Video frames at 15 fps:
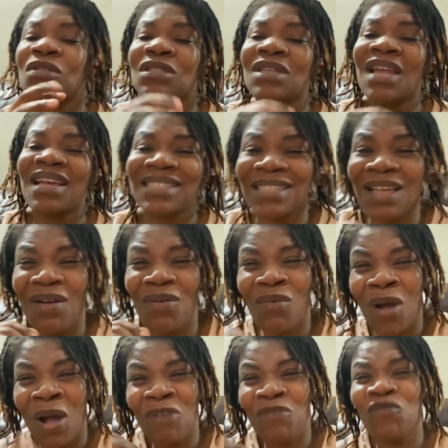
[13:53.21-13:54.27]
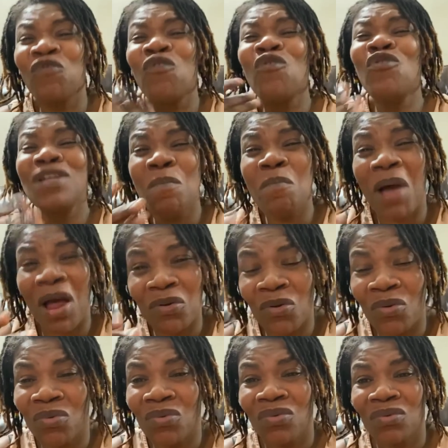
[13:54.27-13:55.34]
that's a fun
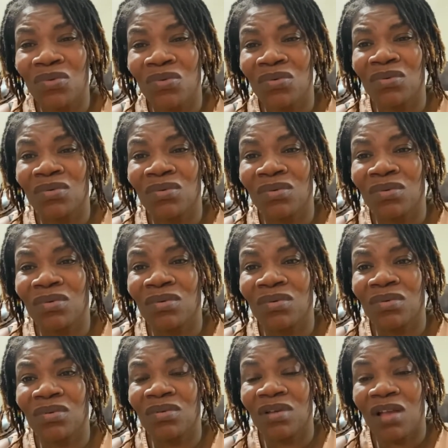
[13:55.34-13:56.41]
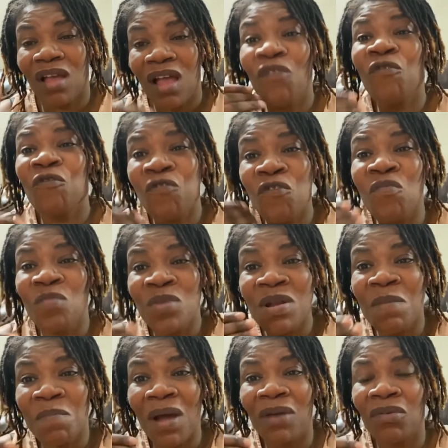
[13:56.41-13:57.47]
nipano. A fun
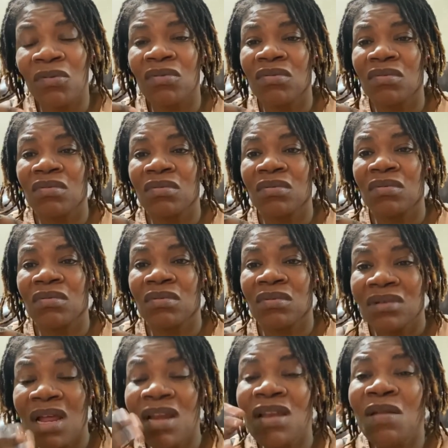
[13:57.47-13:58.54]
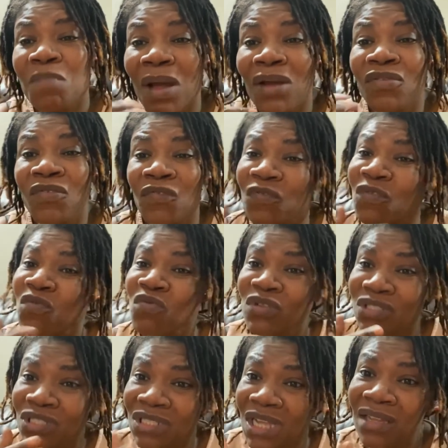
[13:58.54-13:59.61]
nipano. Then you pan with you
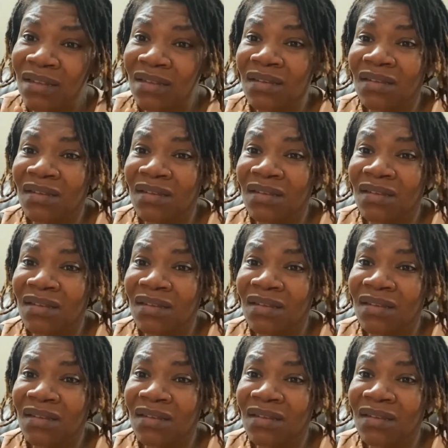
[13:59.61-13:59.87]
in chain.